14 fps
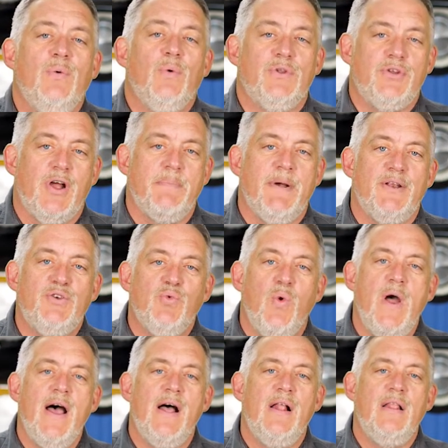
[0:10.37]
We'll talk about
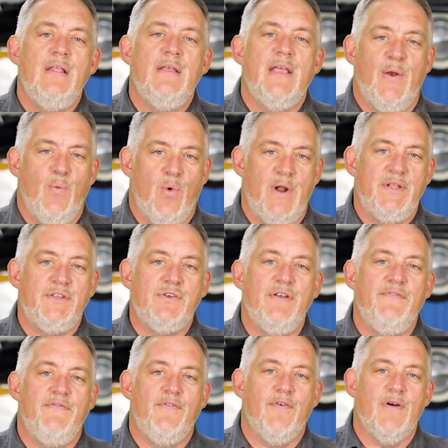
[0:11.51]
Dwell and what it's
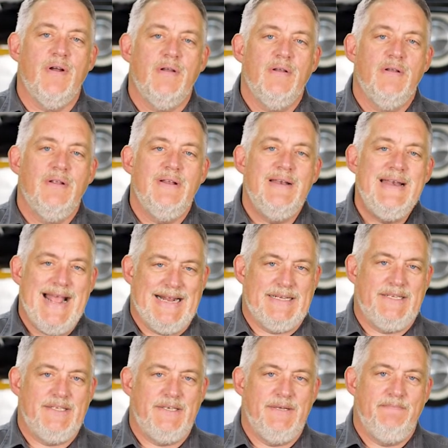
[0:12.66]
good for
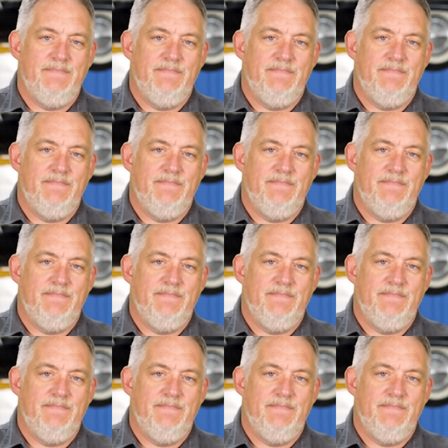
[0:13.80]
next.